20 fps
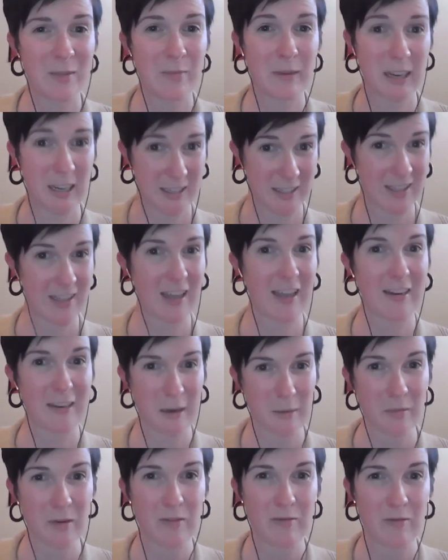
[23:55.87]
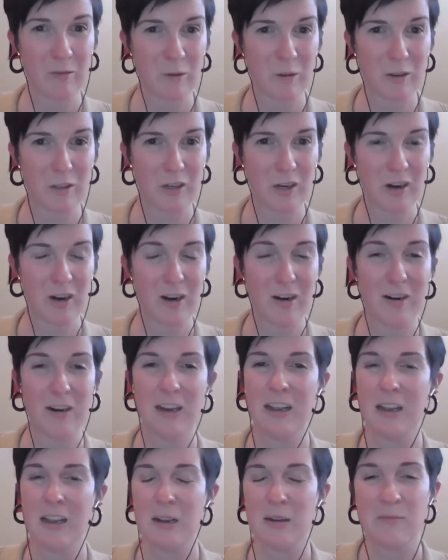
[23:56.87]
because of that number 4 char,
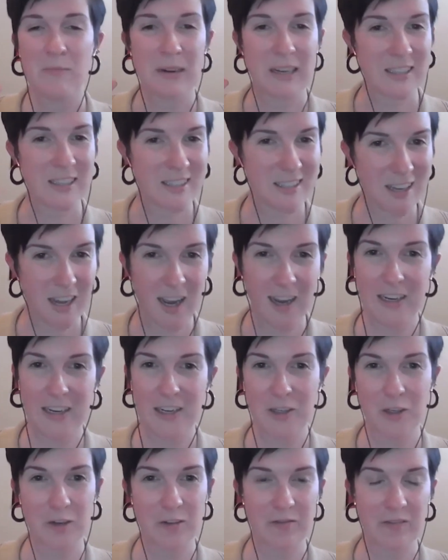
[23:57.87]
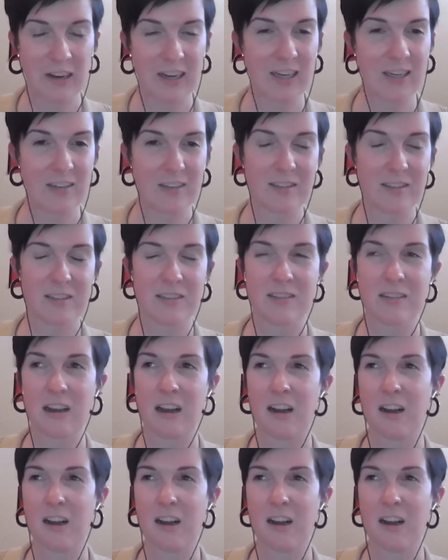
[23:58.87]
but it's not in your face.